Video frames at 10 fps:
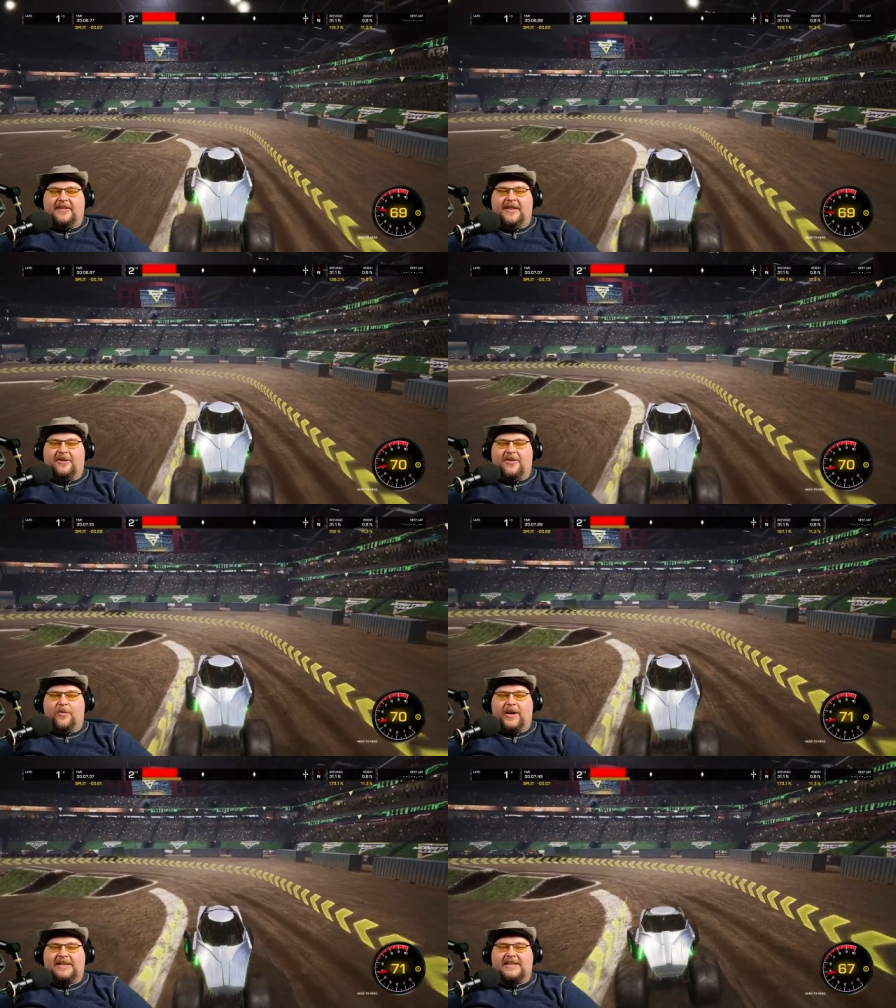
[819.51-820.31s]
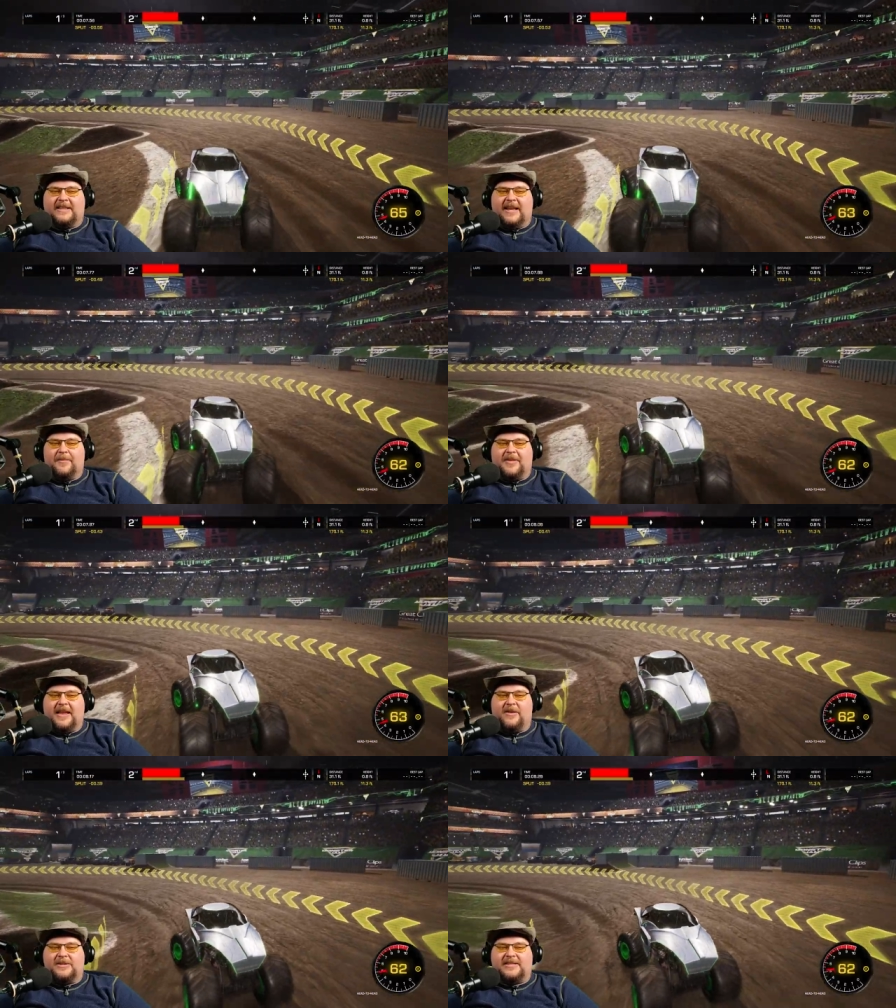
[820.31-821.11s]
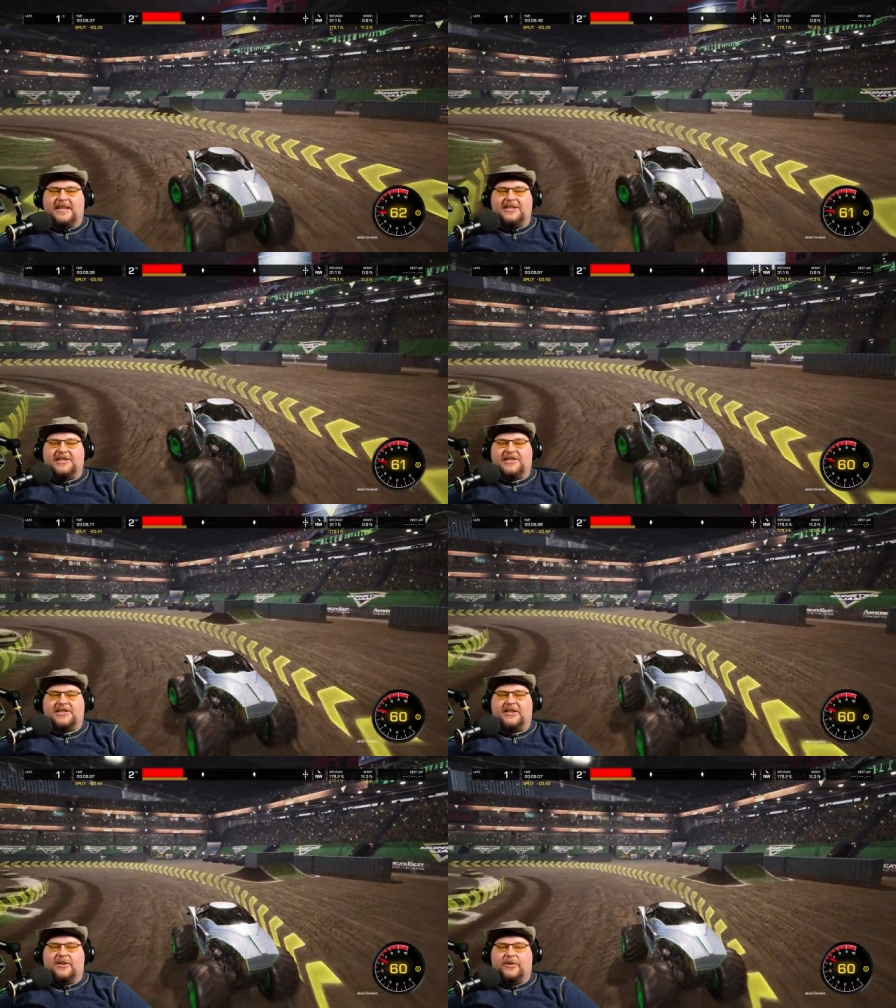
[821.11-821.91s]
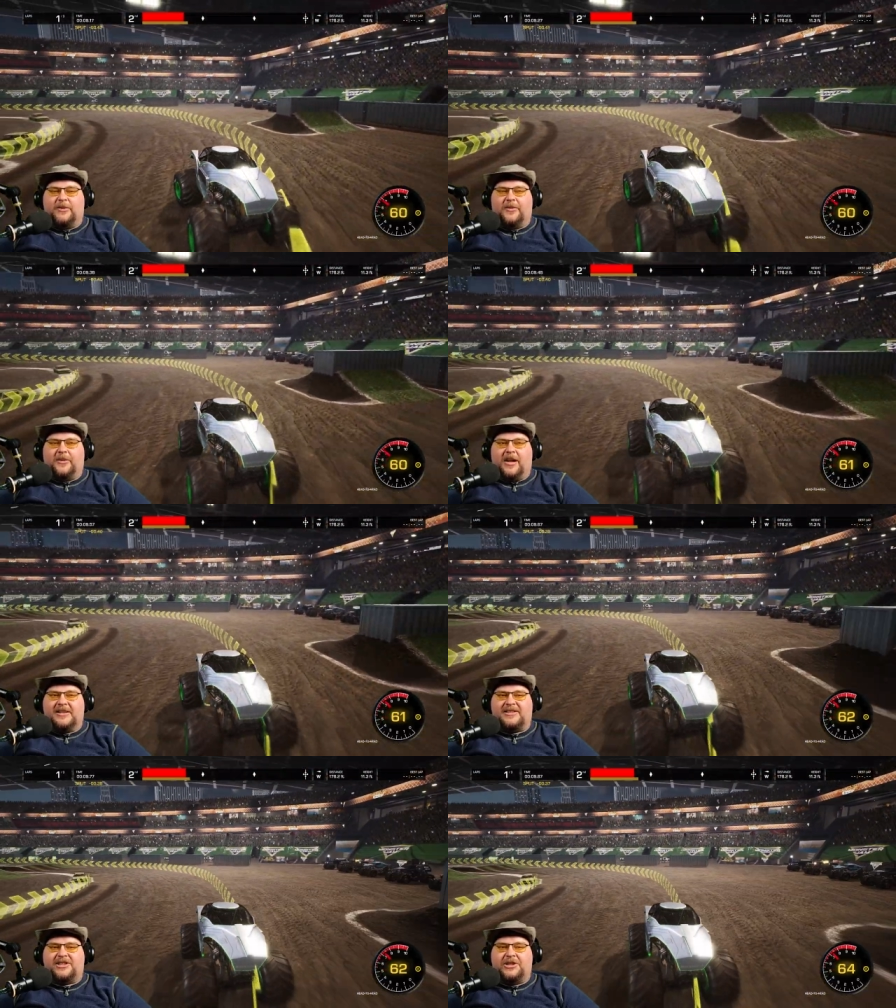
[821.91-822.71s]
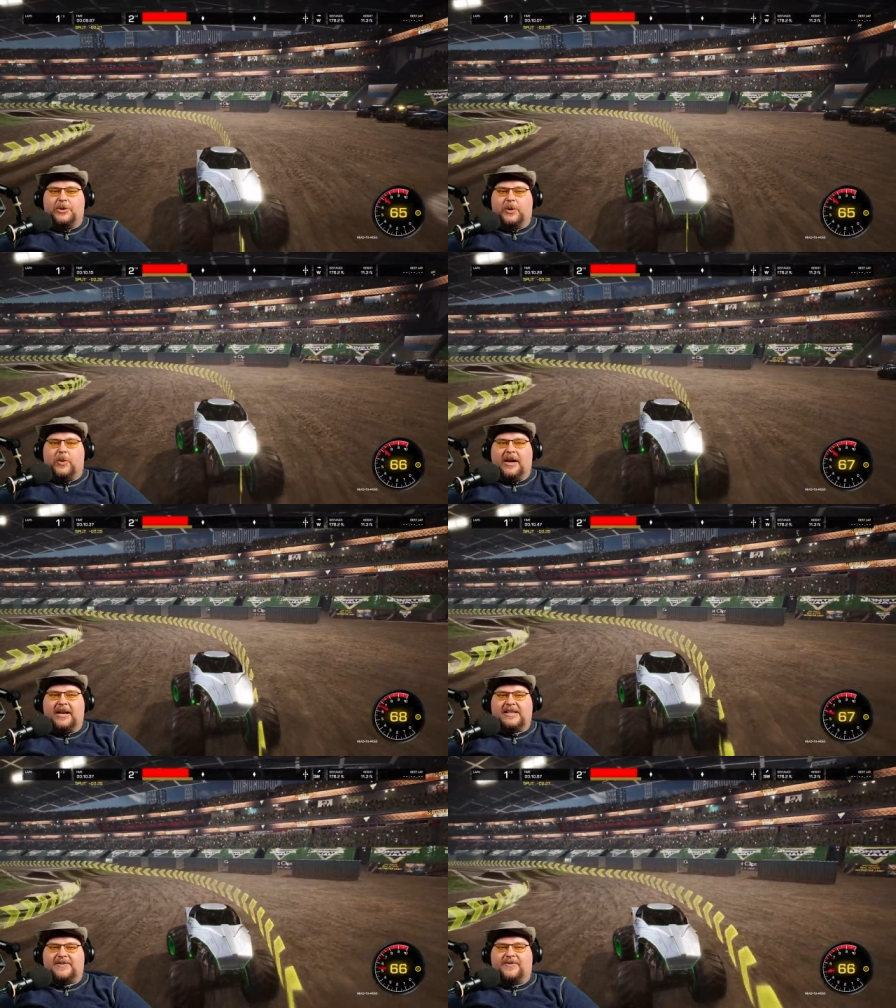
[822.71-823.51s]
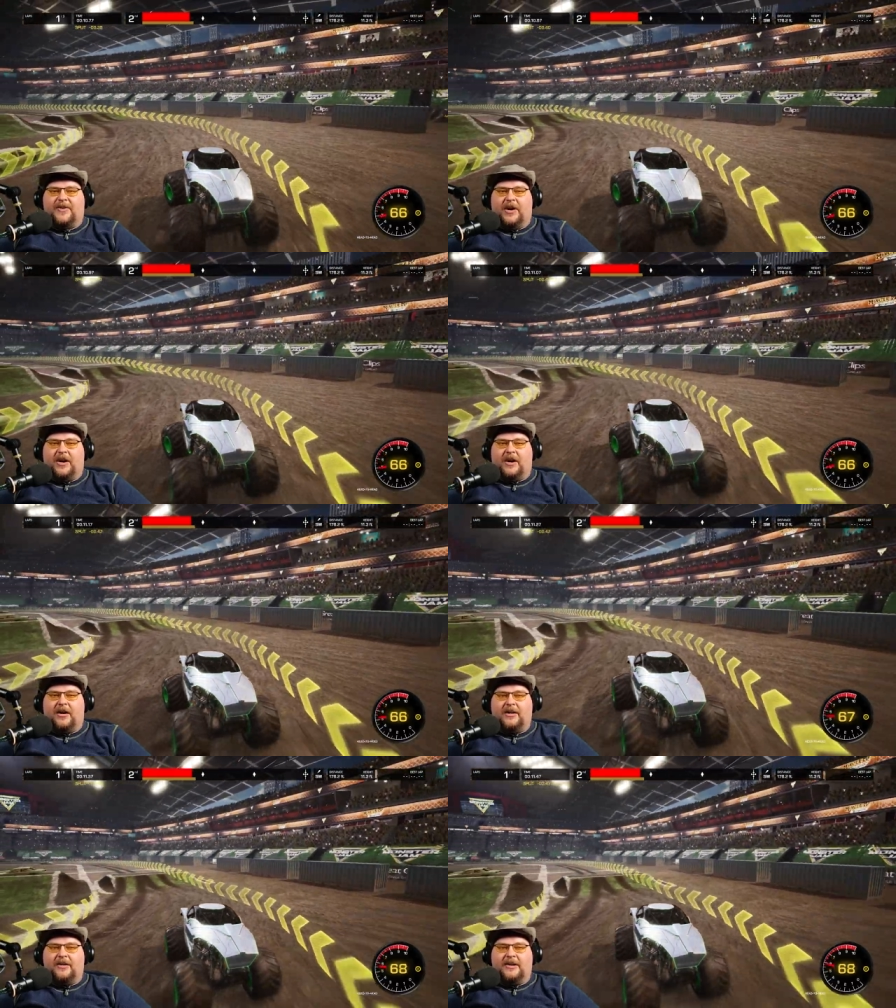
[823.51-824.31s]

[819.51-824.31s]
that are in the racing lane, but they don't send you skew askew quite as far.